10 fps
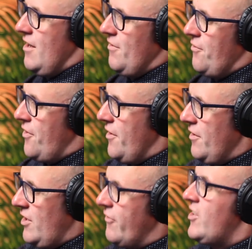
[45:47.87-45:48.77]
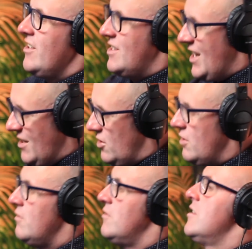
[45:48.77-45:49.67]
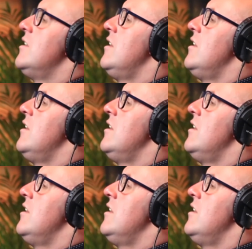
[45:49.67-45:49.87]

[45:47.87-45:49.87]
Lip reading: that you've continued